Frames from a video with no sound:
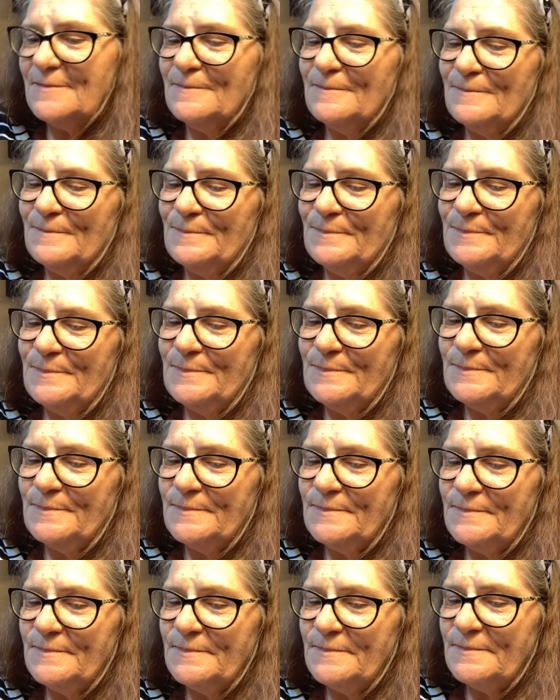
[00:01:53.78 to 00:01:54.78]

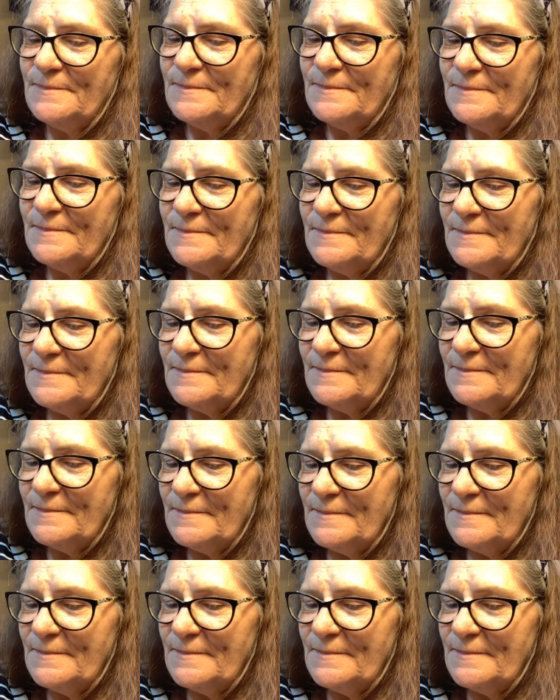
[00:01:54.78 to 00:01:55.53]
(silence)